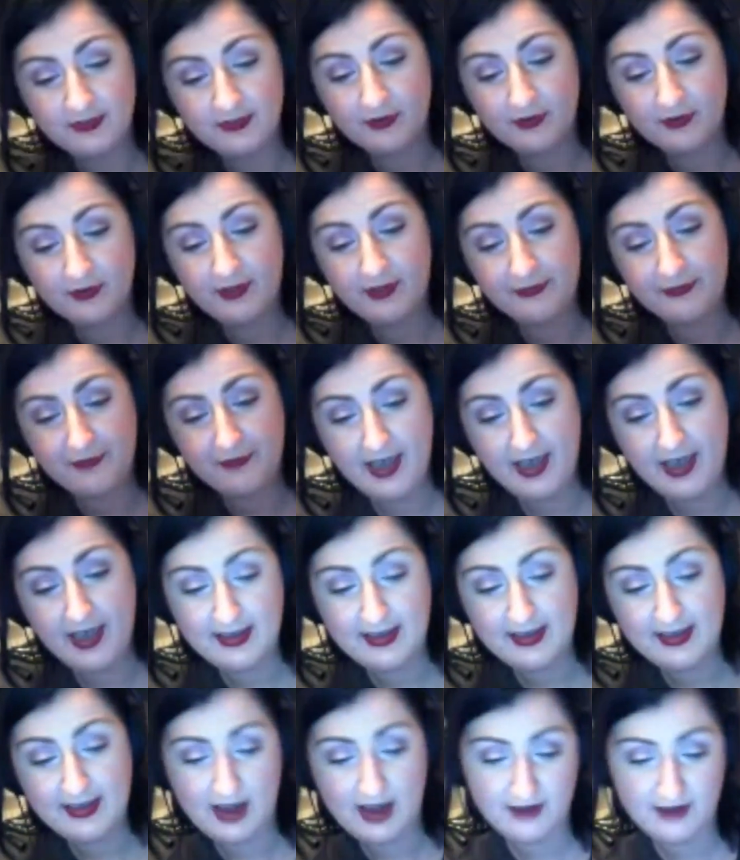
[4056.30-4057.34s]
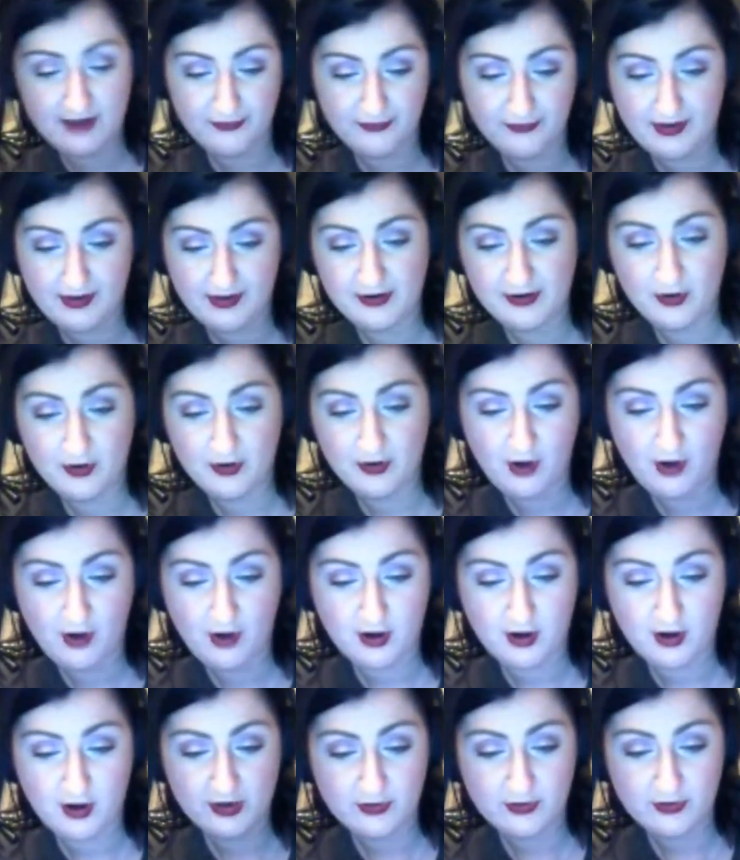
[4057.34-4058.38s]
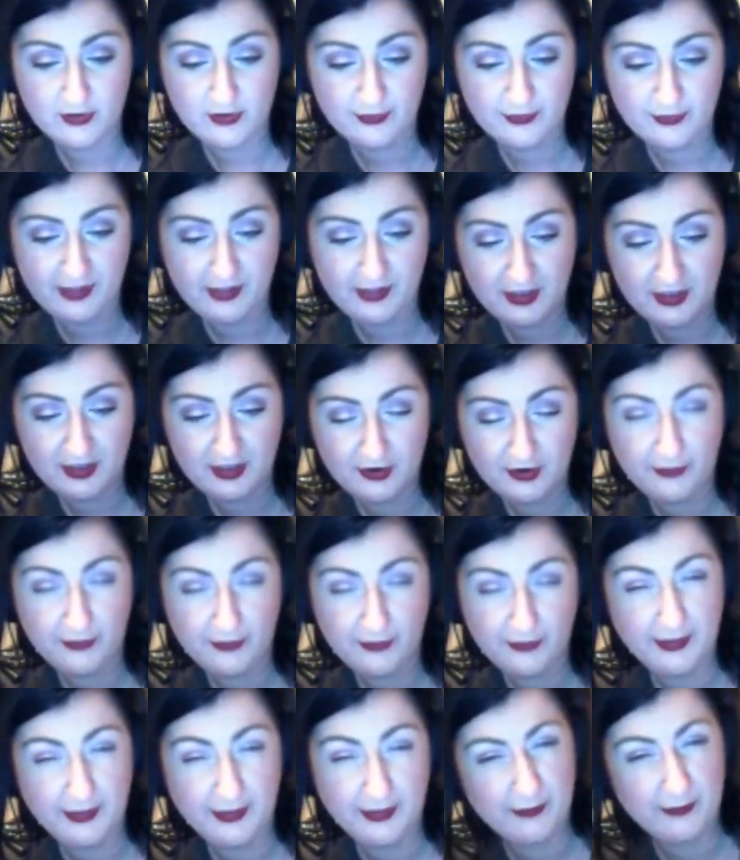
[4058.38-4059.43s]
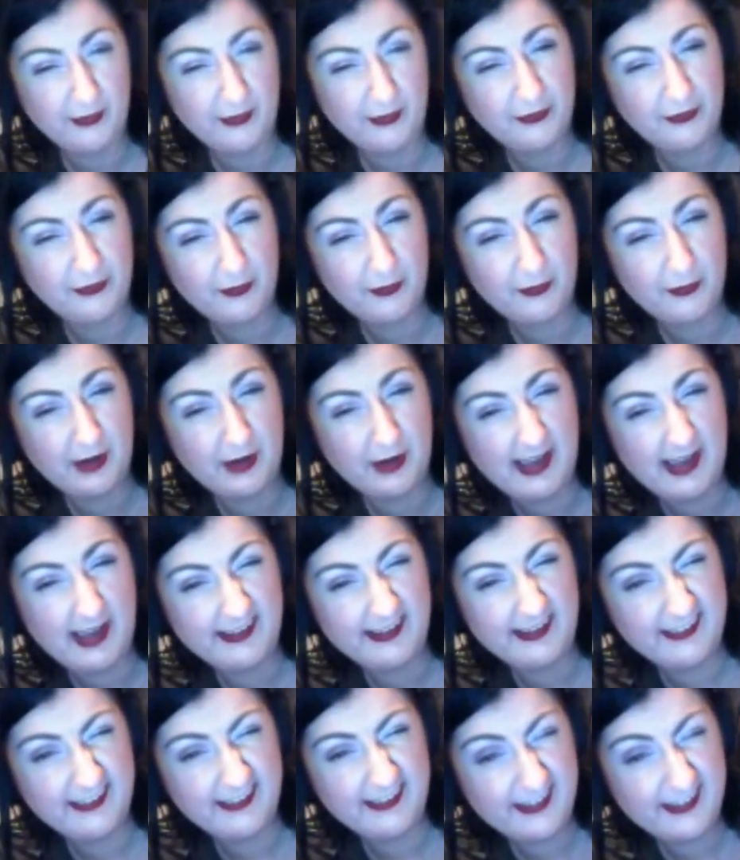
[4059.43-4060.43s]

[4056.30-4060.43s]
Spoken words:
No, that's fine. I just want to know, are you like, like what's going on?